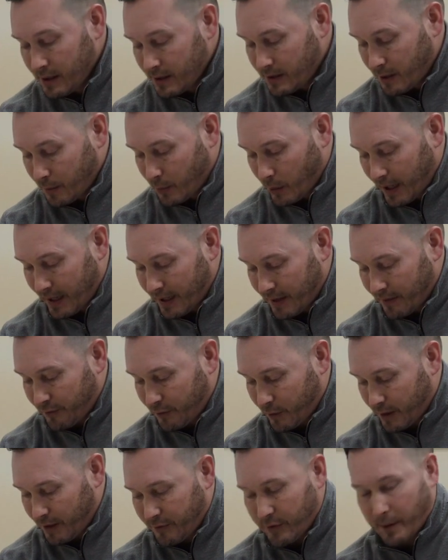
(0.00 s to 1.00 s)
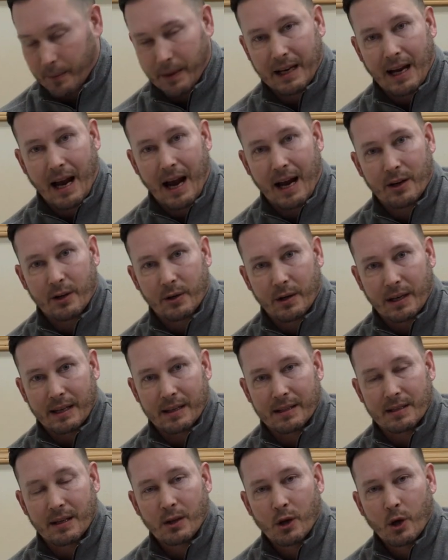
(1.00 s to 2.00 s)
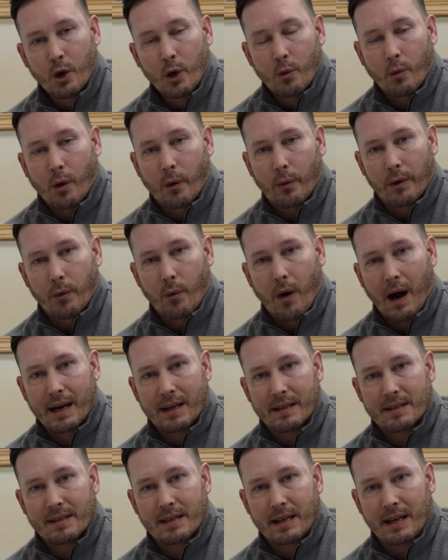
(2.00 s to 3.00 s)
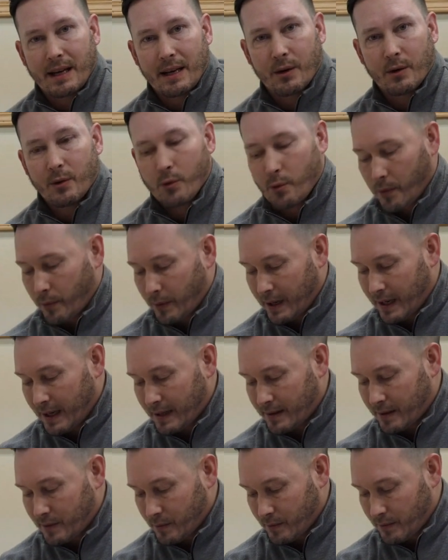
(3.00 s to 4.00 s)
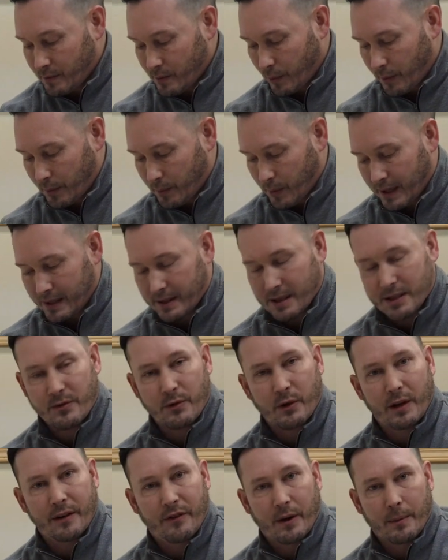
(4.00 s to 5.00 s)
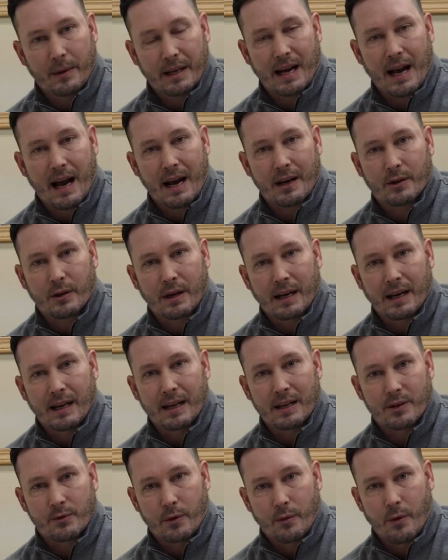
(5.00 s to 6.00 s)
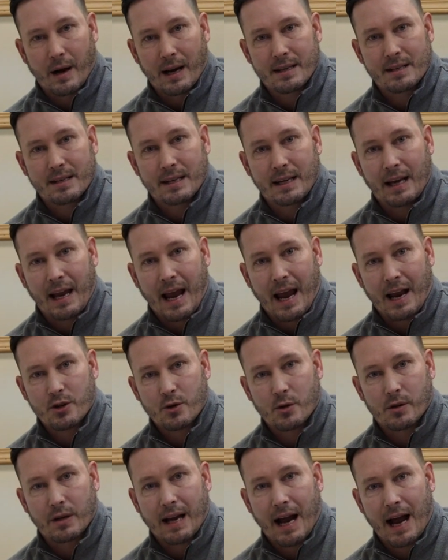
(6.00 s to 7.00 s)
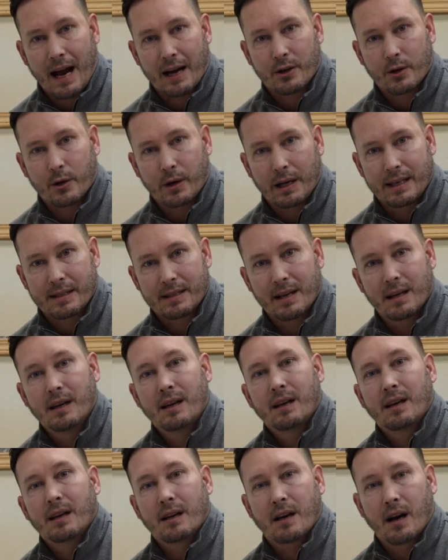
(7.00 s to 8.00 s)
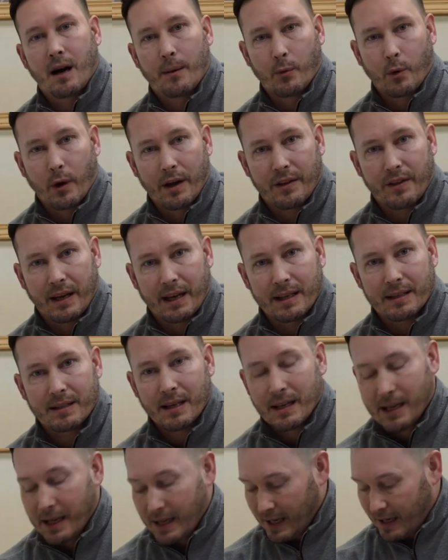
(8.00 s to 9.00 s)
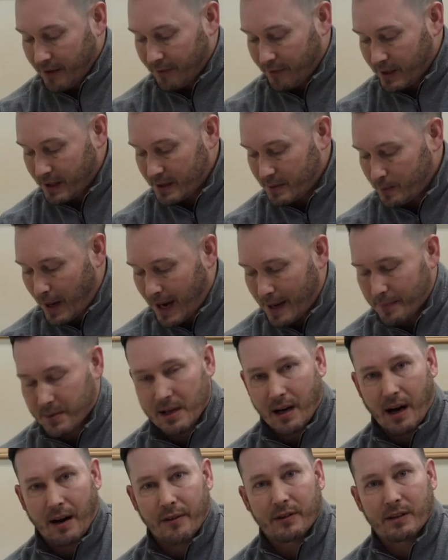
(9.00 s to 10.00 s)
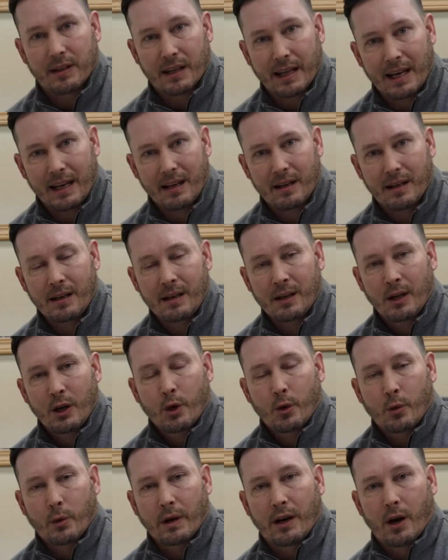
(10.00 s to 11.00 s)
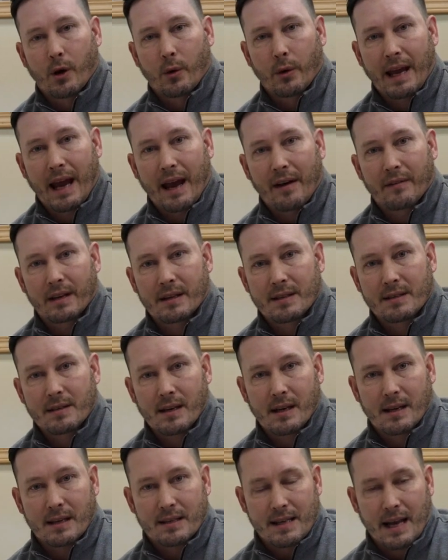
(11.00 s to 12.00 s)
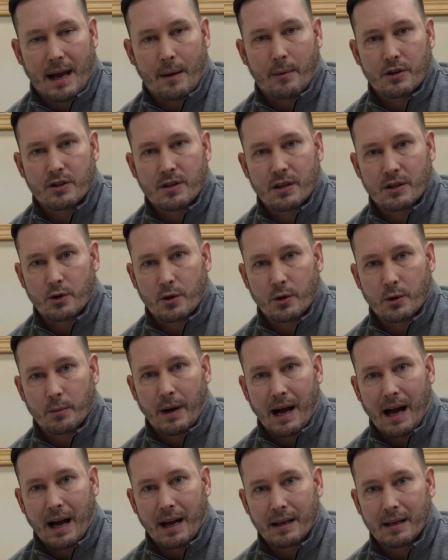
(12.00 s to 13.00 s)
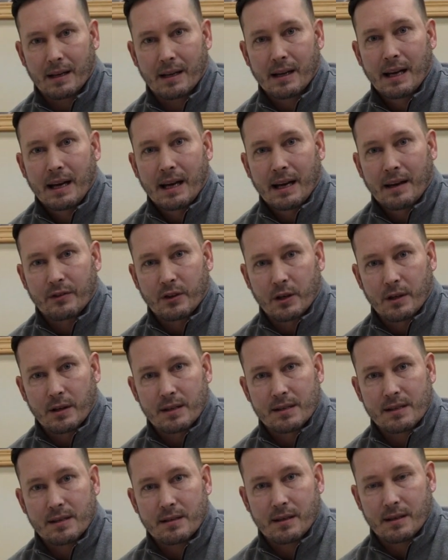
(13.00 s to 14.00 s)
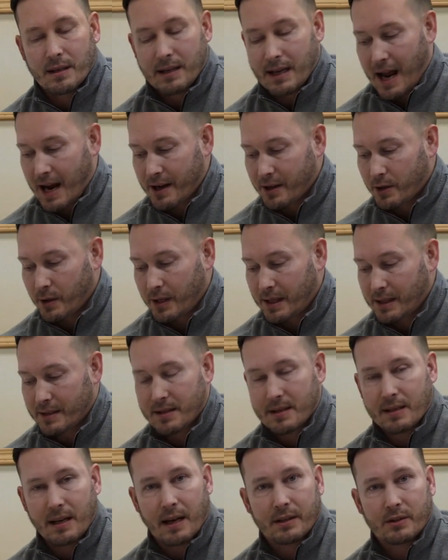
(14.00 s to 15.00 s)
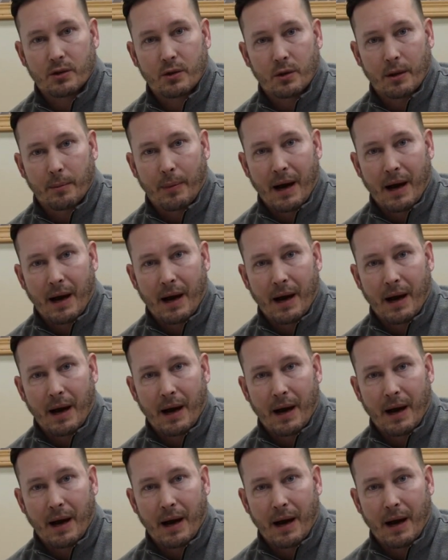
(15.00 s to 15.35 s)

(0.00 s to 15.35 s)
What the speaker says: to break it free from the concrete. What we want to see when we break this free from the concrete is we want to see actual concrete come with it. If this pops off clean, we know we haven't established a true bond. If there's concrete stuck to the